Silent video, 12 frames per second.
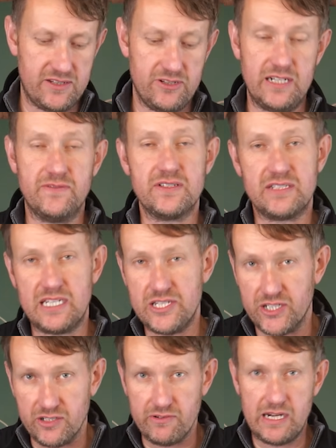certainly for
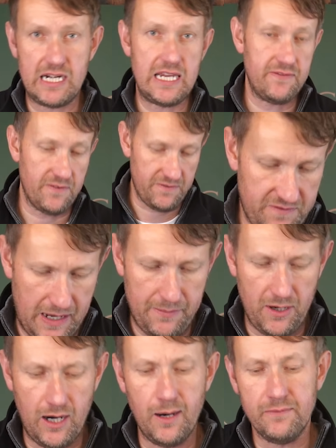Caesar Guerini, for
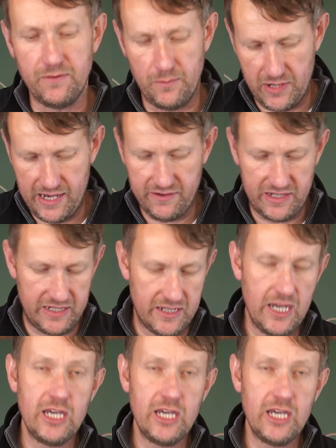Fabarm, for Browning.